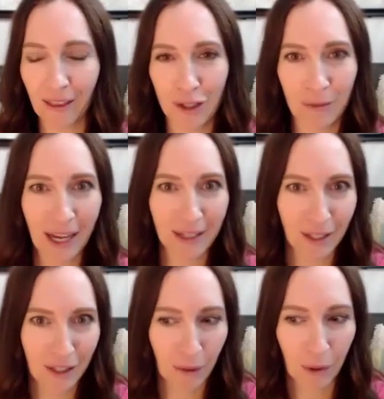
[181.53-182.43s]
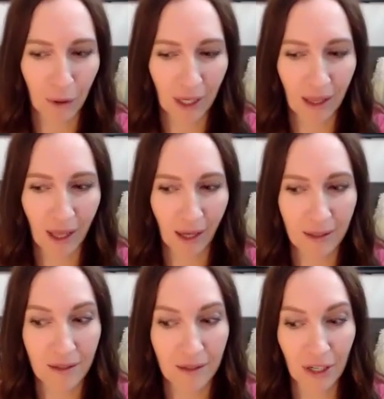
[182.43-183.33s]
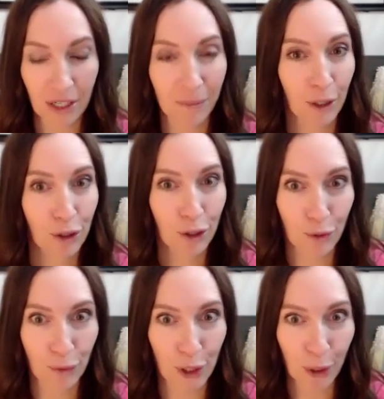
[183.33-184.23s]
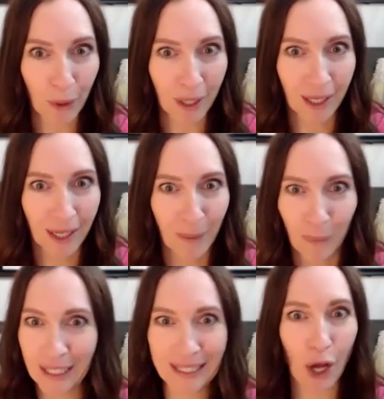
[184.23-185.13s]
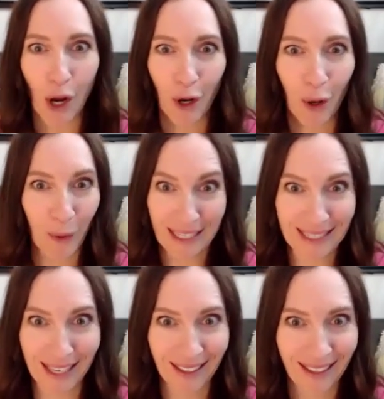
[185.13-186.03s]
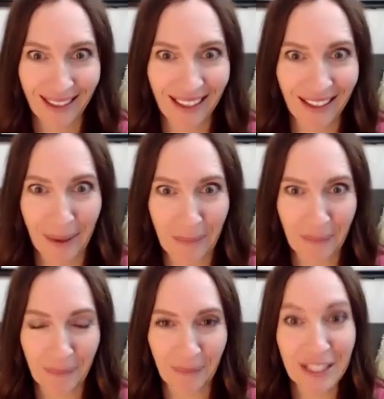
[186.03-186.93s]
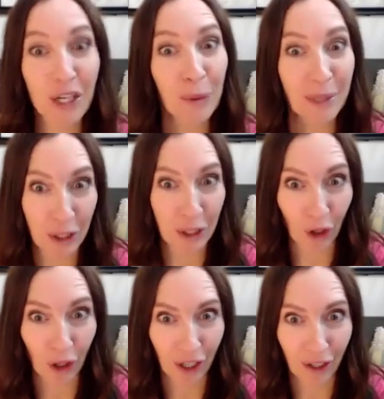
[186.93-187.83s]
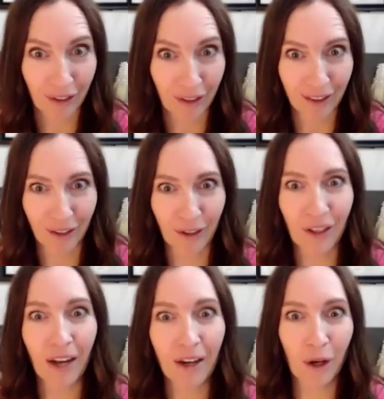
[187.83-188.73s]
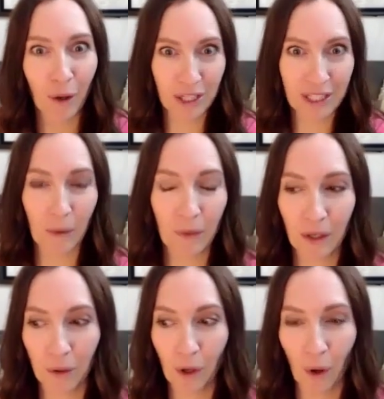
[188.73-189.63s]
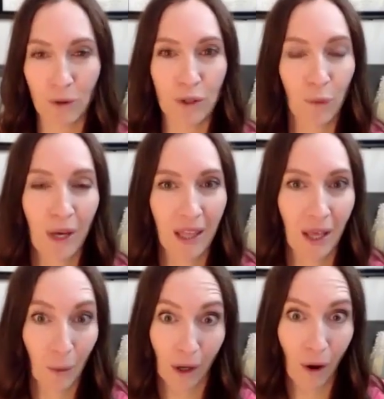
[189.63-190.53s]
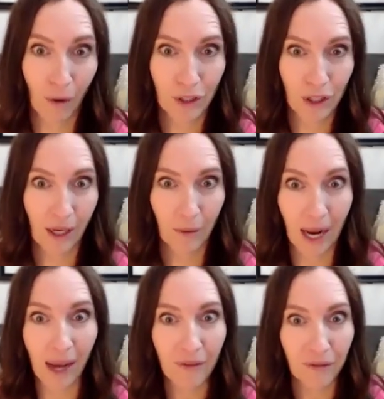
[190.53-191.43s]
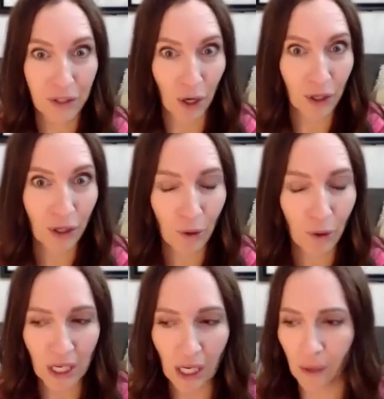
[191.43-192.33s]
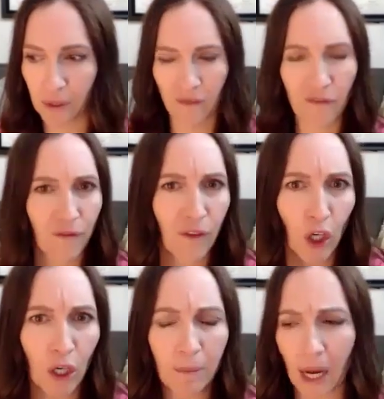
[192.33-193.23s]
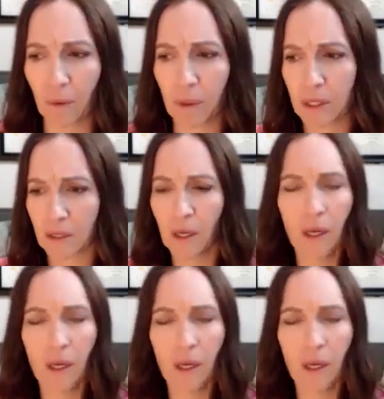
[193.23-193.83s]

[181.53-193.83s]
the gymnastics community, that's very much true, but it's not always good. That there are a lot of coaches out there who coach the way they were coached. Like when I started coaching, I was firm, I was